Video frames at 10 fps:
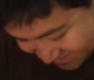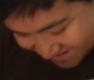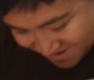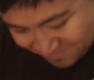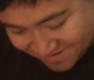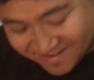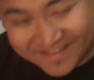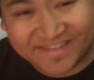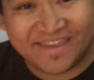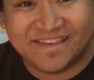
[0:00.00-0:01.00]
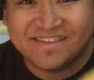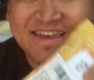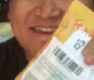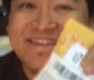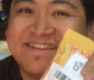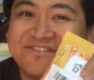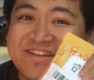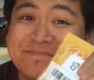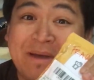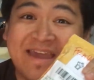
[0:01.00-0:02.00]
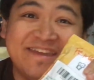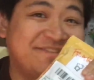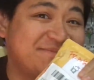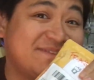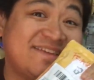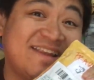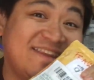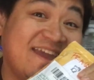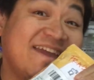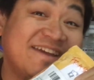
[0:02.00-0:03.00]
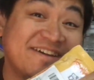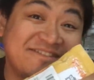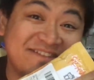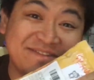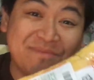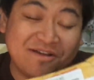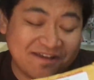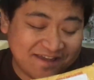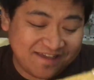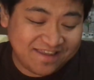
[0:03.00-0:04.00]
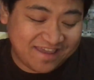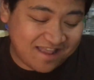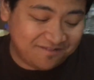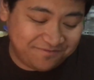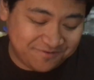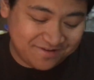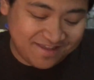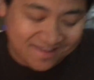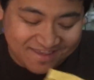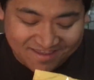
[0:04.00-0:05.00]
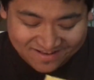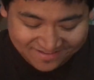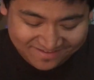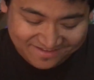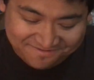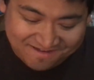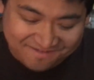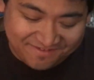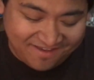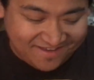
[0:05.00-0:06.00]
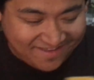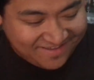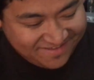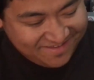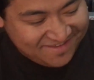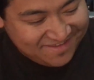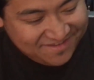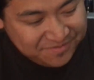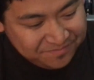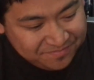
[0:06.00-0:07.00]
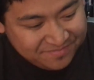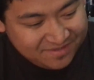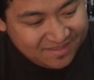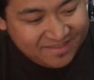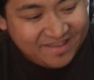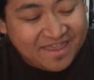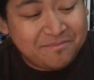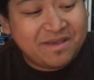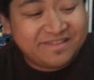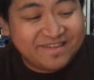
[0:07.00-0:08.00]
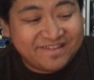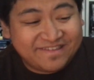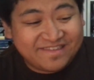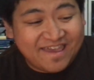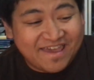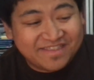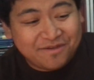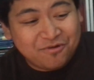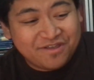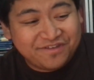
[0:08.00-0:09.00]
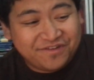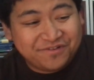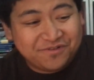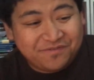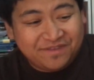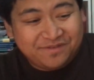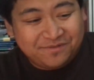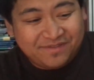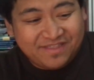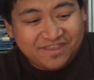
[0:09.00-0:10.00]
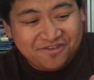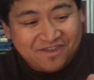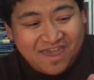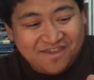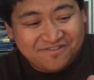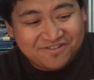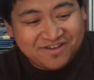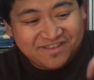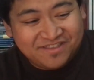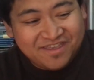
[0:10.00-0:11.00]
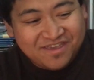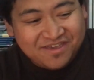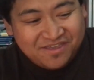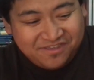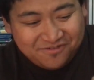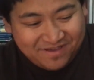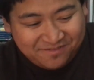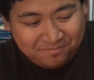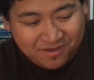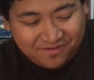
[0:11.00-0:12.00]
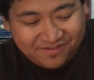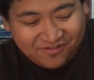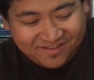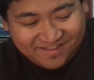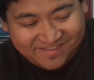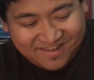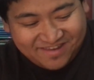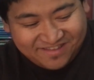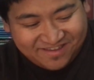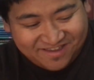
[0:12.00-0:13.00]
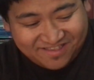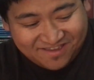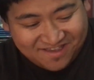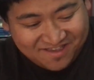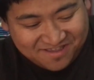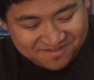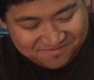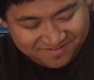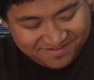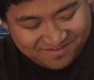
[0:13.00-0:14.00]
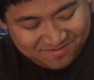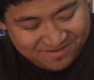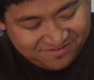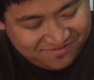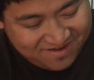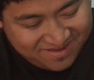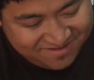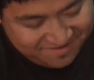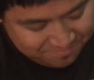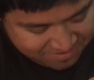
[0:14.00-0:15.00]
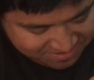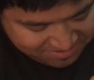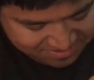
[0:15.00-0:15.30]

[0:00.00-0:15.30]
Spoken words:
and got a couple of nice things. So I've got this package from San Diego in America, in California. Let's see what I've got. I did get a message saying they weren't sure if this was in the UK or not, and US Post tried to send it to Qatar, which is a bit strange, but